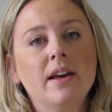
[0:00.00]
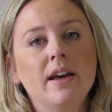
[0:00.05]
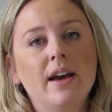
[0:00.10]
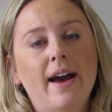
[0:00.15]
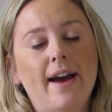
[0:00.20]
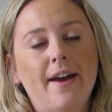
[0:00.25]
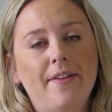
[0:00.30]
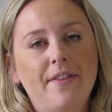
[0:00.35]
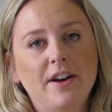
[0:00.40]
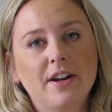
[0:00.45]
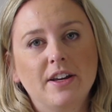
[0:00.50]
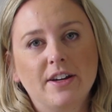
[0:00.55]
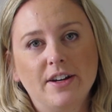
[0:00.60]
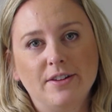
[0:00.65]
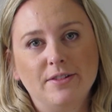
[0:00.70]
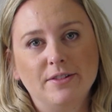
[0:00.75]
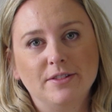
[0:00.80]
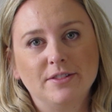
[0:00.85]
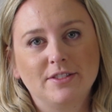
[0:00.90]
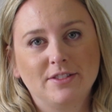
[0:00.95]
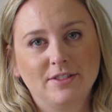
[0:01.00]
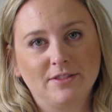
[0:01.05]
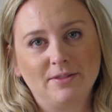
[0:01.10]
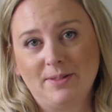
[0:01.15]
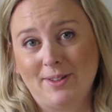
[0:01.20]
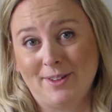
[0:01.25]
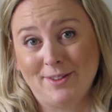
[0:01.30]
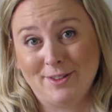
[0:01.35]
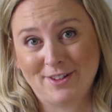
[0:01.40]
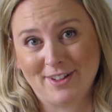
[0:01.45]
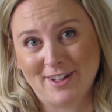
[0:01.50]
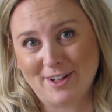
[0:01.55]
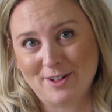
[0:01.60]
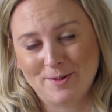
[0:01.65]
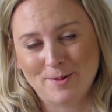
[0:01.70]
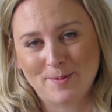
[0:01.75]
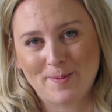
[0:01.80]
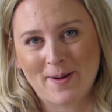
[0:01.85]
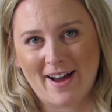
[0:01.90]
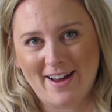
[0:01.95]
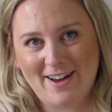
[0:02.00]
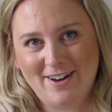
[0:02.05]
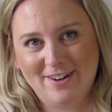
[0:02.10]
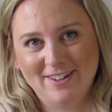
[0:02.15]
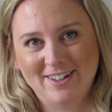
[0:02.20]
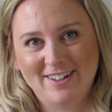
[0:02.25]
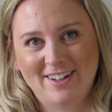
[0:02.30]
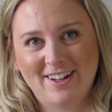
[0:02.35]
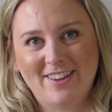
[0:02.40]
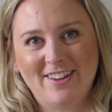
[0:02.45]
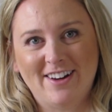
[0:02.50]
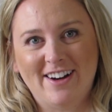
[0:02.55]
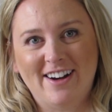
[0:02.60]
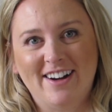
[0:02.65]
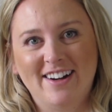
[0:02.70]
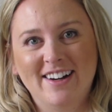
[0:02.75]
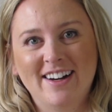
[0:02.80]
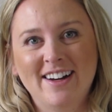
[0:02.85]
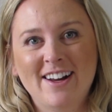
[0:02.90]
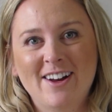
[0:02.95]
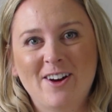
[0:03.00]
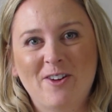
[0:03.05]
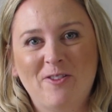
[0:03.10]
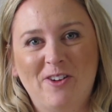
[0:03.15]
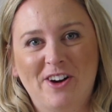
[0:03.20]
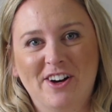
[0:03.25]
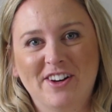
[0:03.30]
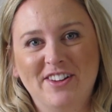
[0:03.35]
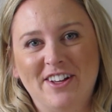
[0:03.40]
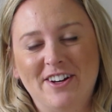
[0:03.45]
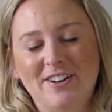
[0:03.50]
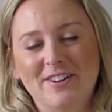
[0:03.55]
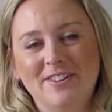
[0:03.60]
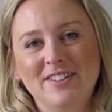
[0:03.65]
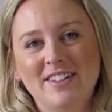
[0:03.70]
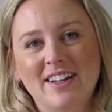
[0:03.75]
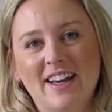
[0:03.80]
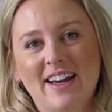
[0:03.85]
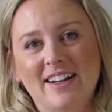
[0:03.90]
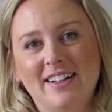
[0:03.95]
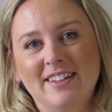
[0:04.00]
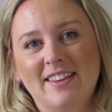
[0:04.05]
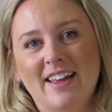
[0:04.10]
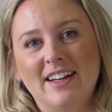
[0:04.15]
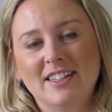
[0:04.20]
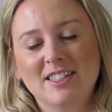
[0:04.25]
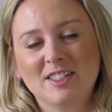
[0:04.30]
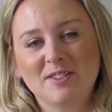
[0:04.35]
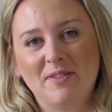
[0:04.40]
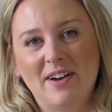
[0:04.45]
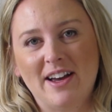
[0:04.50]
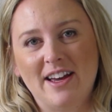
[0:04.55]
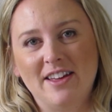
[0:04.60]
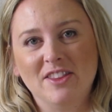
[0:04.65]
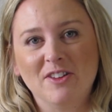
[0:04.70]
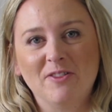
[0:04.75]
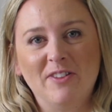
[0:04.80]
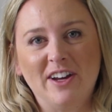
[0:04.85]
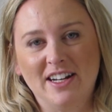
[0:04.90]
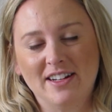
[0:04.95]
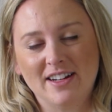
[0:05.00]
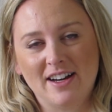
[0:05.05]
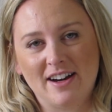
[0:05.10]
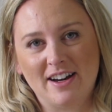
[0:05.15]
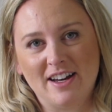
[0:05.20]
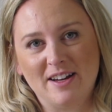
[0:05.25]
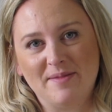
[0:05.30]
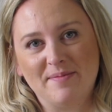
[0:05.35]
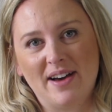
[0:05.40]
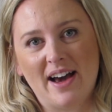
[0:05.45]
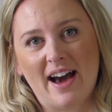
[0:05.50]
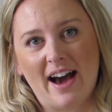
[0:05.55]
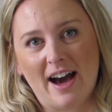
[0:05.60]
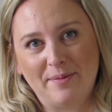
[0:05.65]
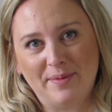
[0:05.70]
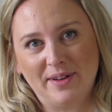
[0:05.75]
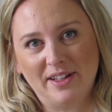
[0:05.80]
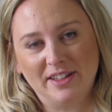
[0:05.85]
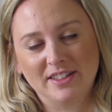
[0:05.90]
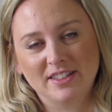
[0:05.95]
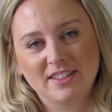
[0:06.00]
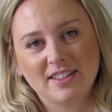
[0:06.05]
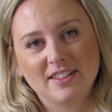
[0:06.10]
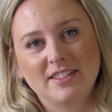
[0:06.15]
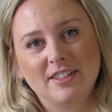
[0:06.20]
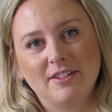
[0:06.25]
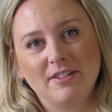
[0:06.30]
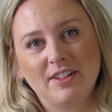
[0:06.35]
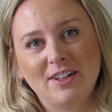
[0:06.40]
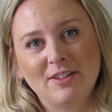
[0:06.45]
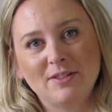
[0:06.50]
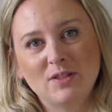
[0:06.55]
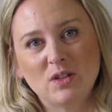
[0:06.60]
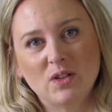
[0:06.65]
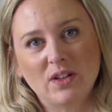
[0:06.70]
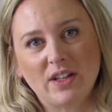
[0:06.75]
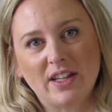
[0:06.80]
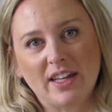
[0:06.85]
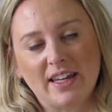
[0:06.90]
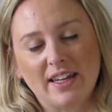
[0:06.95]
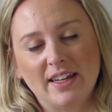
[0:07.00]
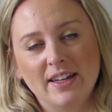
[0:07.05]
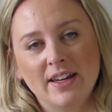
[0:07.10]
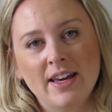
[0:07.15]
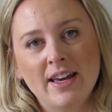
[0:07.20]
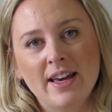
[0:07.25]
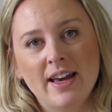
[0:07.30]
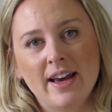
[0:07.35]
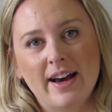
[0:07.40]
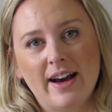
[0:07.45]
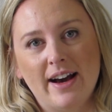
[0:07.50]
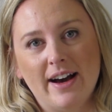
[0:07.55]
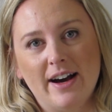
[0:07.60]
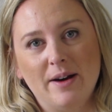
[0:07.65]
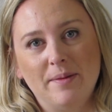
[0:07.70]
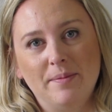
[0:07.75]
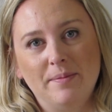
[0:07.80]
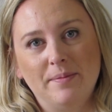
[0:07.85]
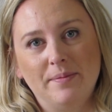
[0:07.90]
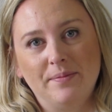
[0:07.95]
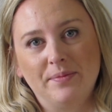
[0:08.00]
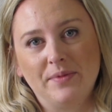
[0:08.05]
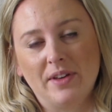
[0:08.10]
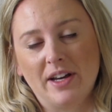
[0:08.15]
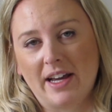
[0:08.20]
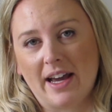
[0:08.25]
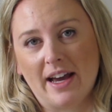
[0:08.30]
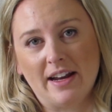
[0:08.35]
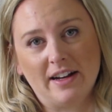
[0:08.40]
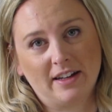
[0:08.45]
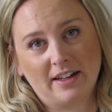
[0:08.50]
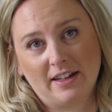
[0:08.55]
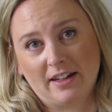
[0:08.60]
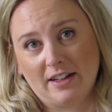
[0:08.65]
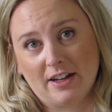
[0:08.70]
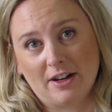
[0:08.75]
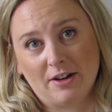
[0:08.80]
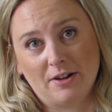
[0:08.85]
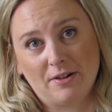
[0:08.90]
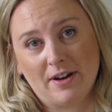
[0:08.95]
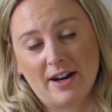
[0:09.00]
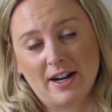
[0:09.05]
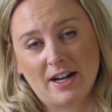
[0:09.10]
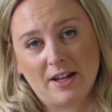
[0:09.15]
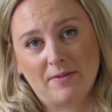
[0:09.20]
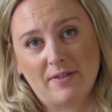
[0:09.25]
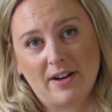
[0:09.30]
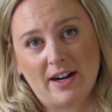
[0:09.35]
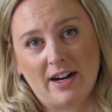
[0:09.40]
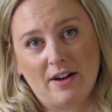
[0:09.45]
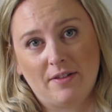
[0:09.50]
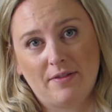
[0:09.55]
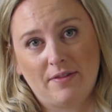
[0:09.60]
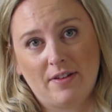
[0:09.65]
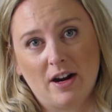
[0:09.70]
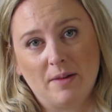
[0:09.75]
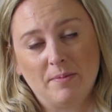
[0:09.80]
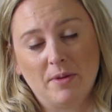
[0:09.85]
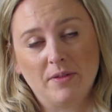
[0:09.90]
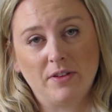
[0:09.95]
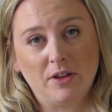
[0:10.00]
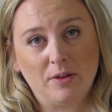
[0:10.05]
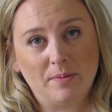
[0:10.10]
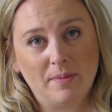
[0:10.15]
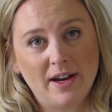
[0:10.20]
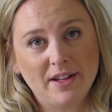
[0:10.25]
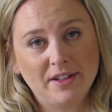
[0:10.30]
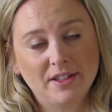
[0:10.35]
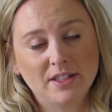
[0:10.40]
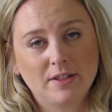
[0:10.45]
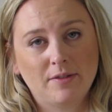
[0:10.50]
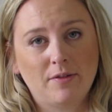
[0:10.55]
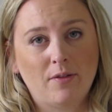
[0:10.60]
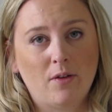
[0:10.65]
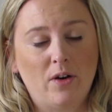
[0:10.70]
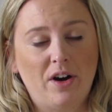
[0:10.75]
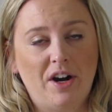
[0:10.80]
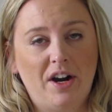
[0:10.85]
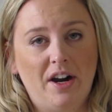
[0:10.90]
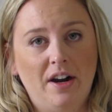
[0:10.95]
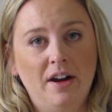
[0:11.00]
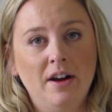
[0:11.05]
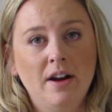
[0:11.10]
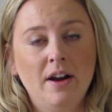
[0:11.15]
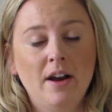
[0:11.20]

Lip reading: And then it goes usually into a pile, into their workload, and that's when the wait time happens. So usually, again, it can go anywhere from a few months for